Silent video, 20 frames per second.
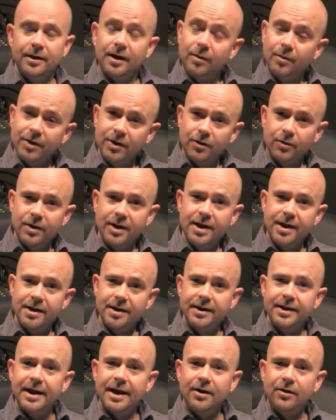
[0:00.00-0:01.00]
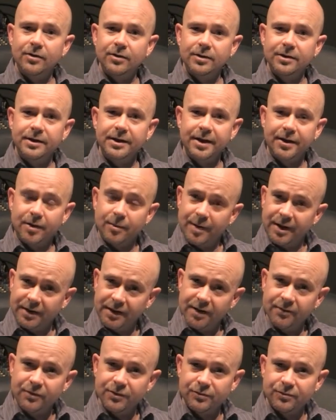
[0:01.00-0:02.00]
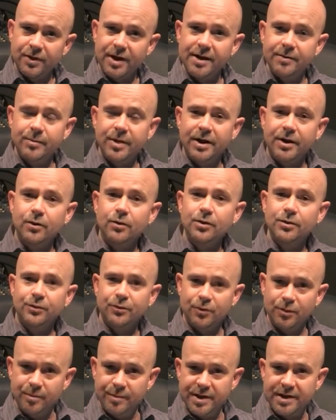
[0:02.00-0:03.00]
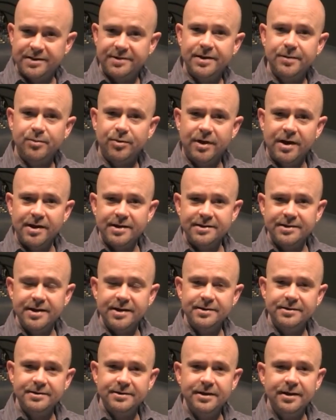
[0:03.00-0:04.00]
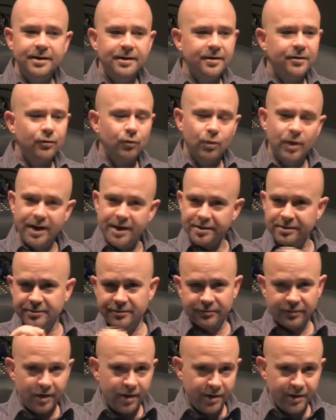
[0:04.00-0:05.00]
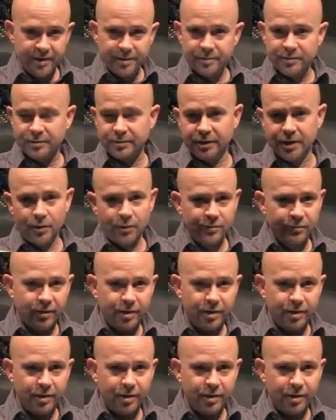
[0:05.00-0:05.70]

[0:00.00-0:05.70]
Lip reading: I'm going to go ahead and now get all my levels right by going through a mixing process, raise volumes, lower